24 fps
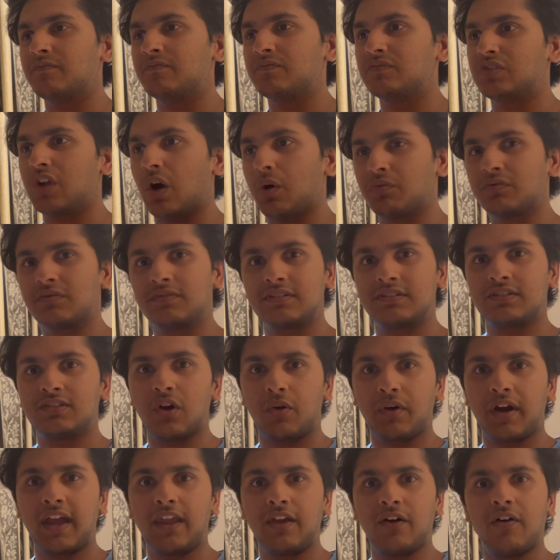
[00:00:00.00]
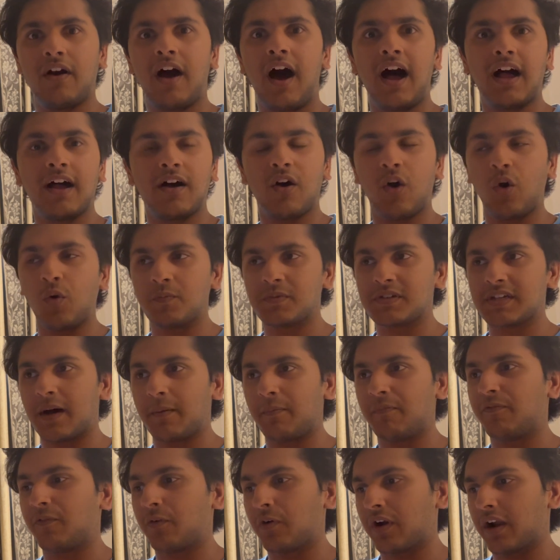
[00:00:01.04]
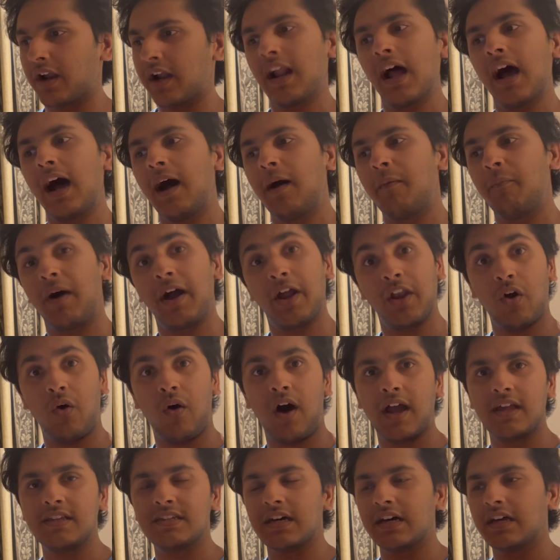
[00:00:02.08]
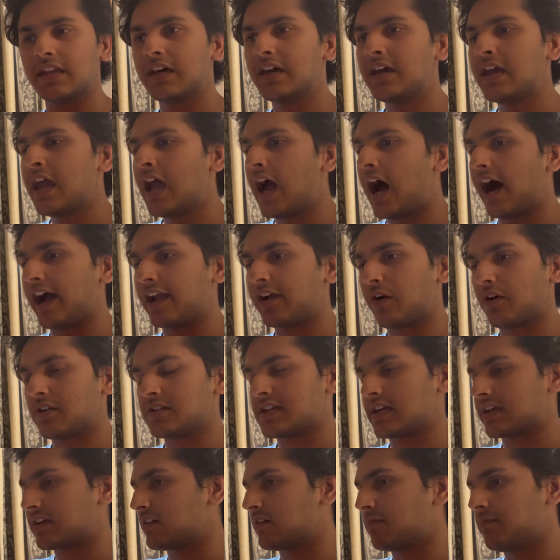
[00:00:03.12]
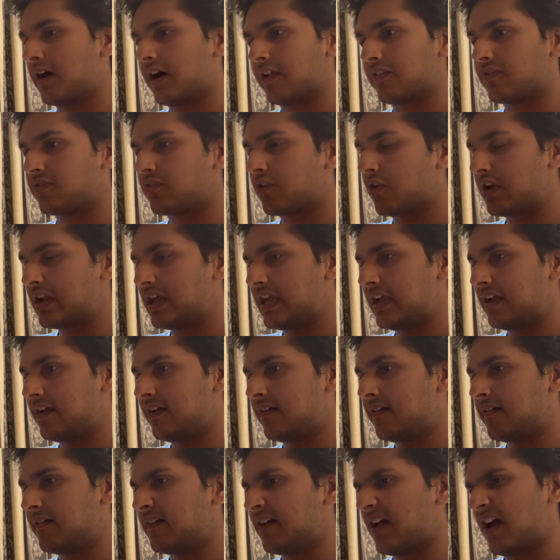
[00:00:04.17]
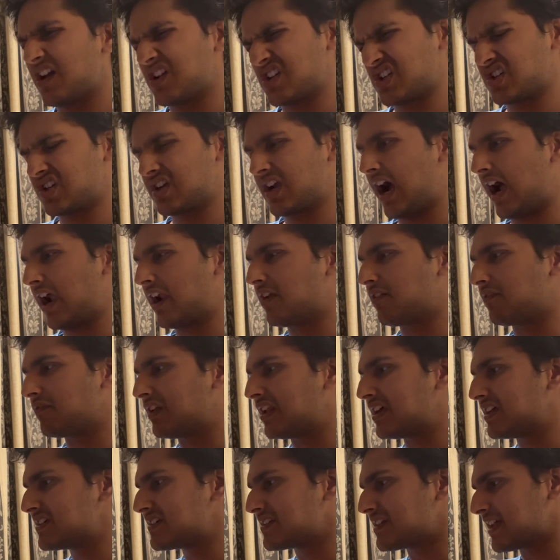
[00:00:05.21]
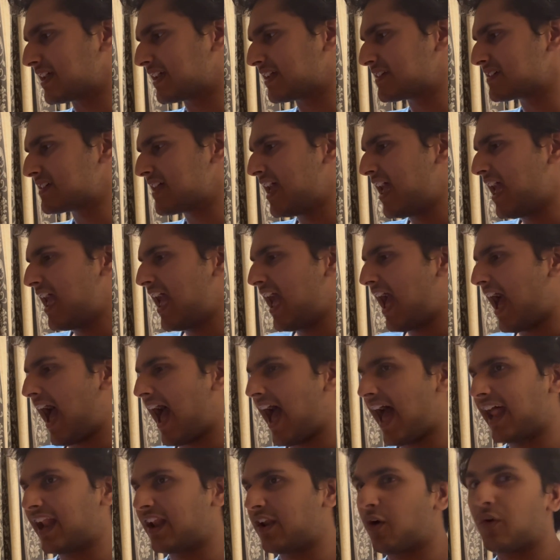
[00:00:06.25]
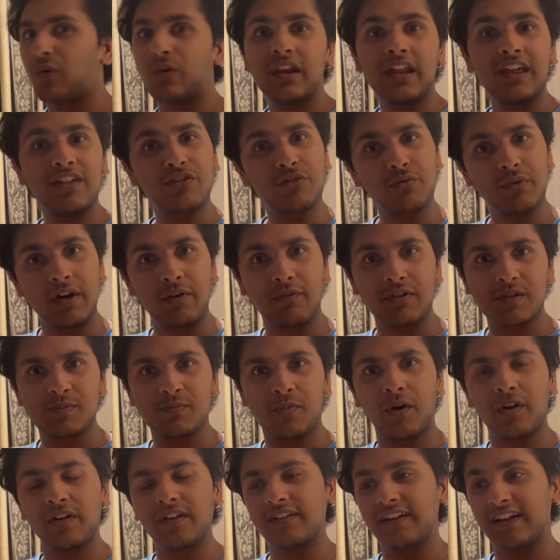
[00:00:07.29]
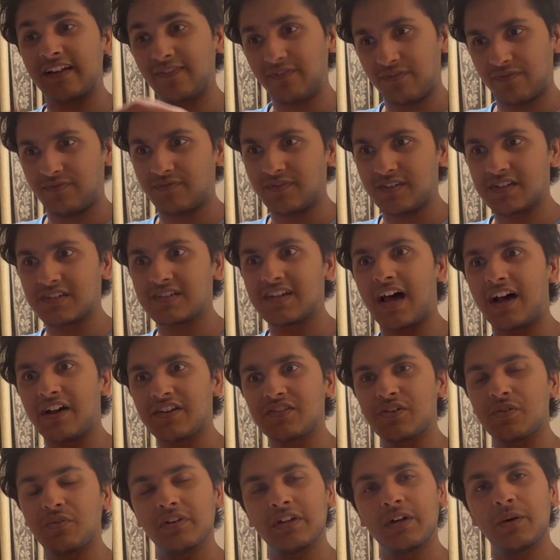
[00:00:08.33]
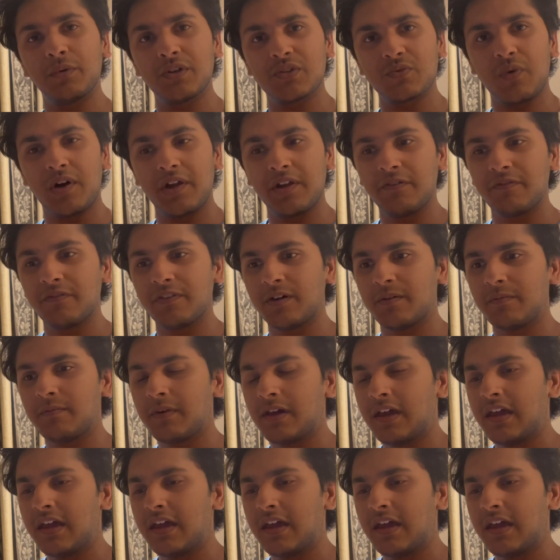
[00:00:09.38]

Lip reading: don't get your hopes up for it. I know I did. I contacted about 30-ish kind of listings, and only 3 responded, and this house owner was one of them.